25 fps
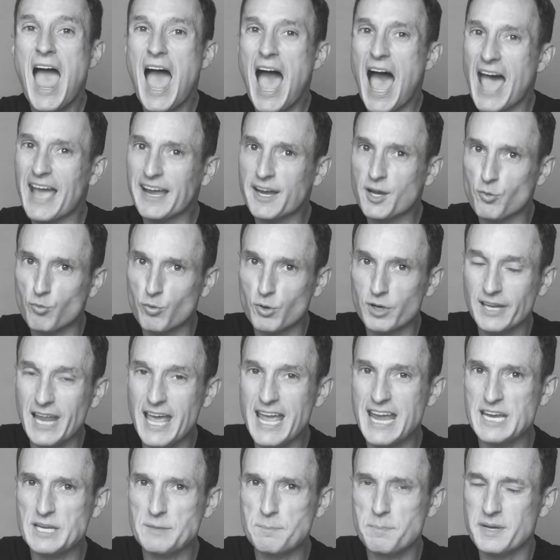I can
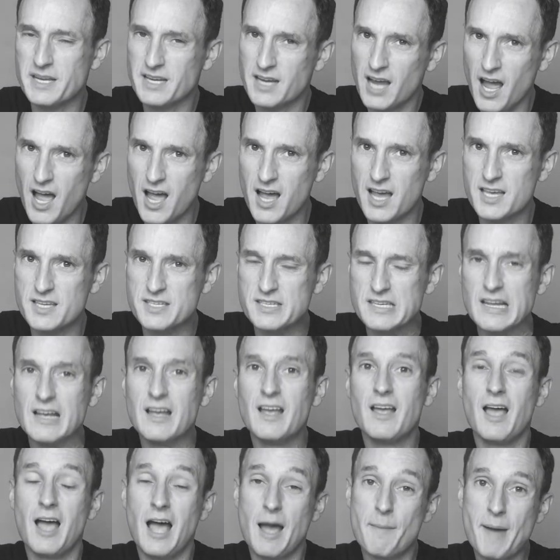relate because
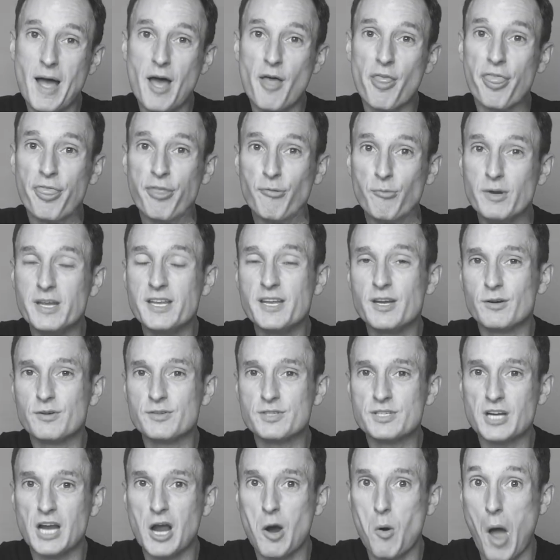about 3
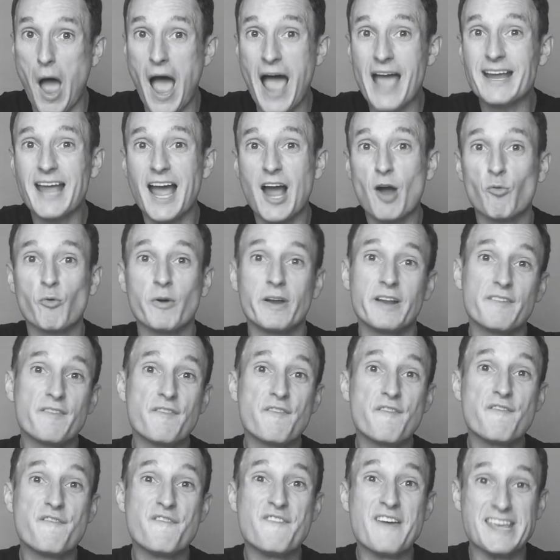years ago, I got rid
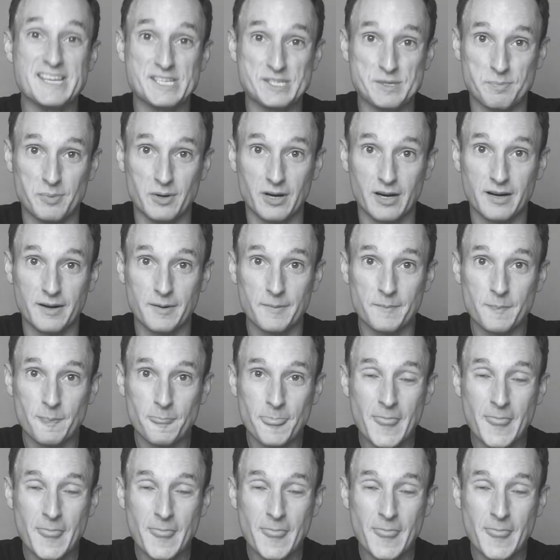of Facebook.